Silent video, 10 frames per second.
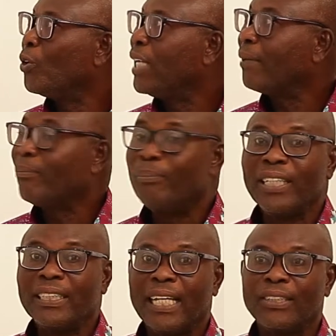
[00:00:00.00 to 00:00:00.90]
that
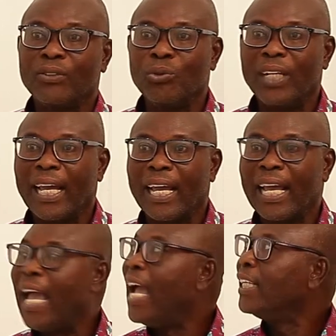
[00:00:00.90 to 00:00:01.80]
brings us to the
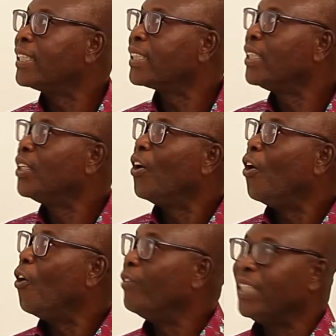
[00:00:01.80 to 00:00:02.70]
end
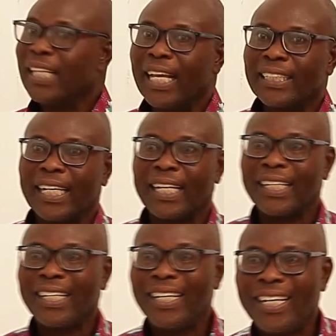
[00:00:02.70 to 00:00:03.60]
of this lecture.
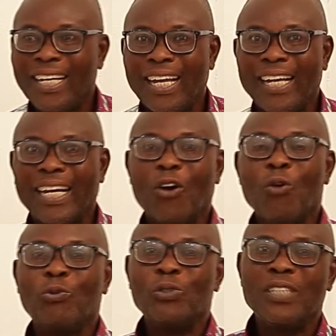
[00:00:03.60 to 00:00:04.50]
And I hope
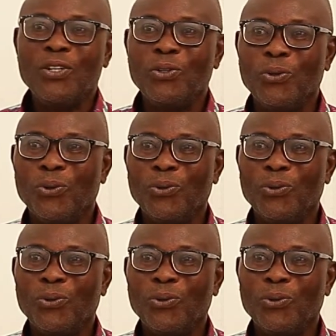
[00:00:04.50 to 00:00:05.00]
to see you